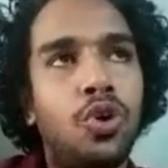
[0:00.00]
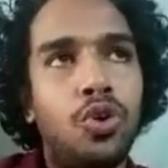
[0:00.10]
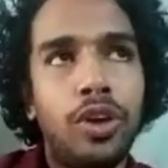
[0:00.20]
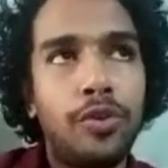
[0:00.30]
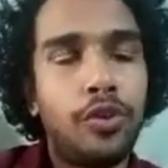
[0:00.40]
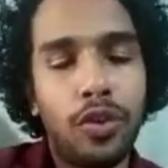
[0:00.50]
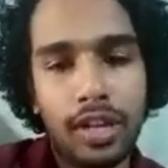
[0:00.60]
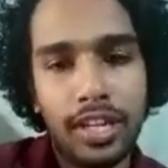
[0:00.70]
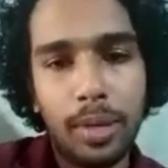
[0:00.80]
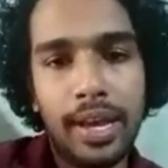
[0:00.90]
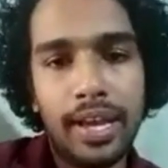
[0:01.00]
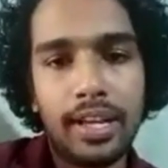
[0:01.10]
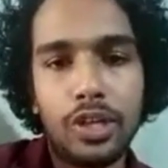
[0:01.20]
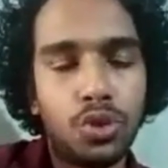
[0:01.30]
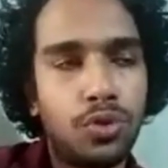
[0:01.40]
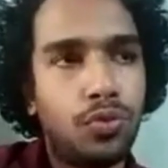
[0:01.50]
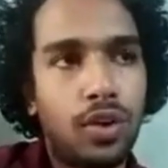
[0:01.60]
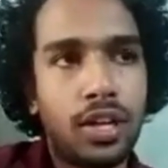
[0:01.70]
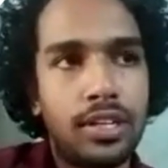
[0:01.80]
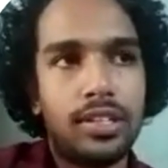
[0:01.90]
So if you work in a bank, you
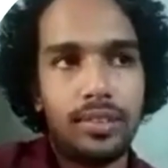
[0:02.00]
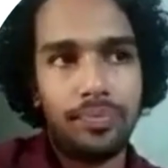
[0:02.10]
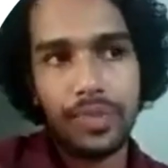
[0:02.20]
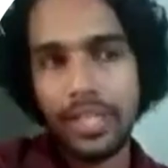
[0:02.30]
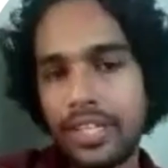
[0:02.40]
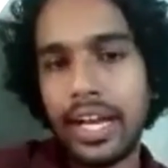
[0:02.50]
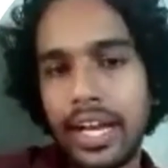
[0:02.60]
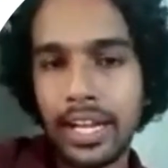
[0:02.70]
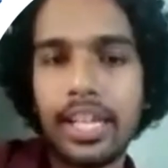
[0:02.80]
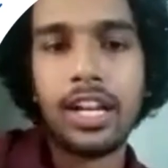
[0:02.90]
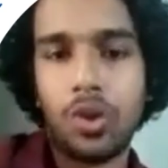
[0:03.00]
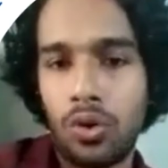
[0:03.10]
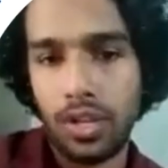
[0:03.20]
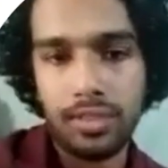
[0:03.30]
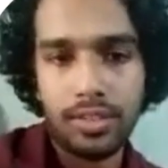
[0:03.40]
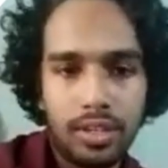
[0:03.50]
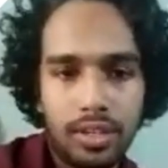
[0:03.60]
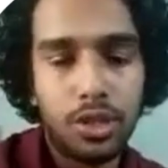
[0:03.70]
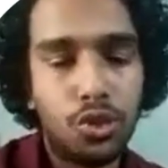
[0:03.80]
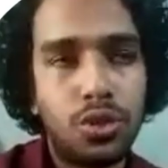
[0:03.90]
should work in the hierarchical order.
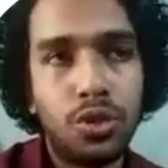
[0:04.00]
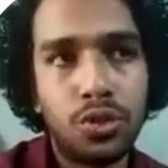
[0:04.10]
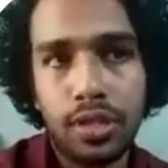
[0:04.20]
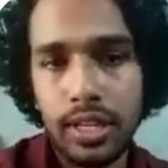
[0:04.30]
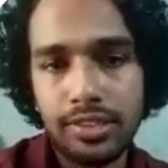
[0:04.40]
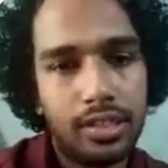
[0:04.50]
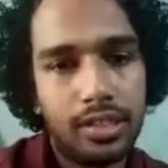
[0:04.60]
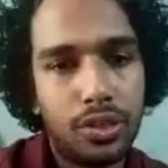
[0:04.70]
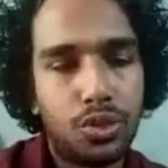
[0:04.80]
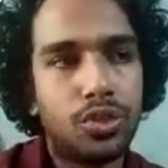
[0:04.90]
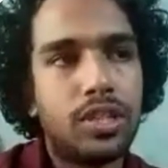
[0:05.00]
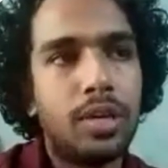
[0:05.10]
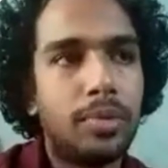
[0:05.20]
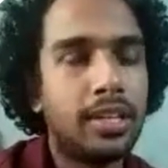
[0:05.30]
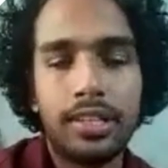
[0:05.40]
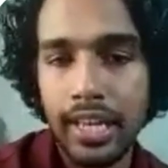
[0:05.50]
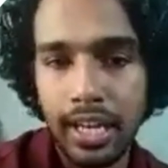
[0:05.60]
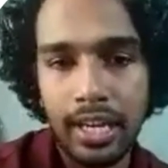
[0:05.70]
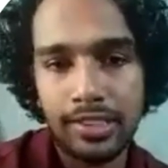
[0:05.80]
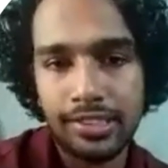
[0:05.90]
You should do the task. You should complete it
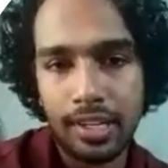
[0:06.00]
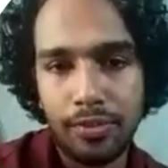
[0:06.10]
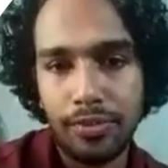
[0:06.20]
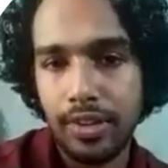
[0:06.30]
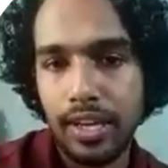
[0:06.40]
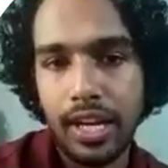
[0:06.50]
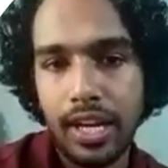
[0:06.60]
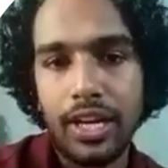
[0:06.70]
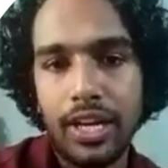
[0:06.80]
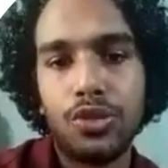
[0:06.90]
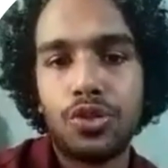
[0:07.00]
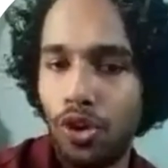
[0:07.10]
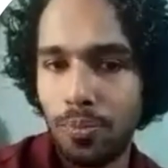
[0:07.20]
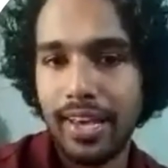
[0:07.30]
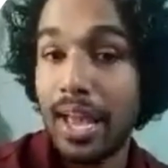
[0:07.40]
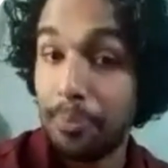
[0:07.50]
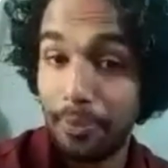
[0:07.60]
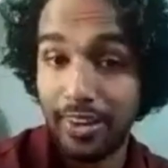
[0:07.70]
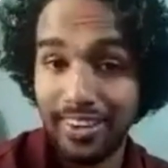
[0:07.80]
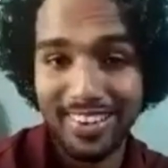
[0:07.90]
daily itself. And you should go home
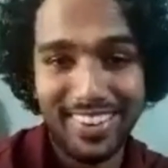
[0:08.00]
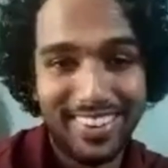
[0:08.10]
happily.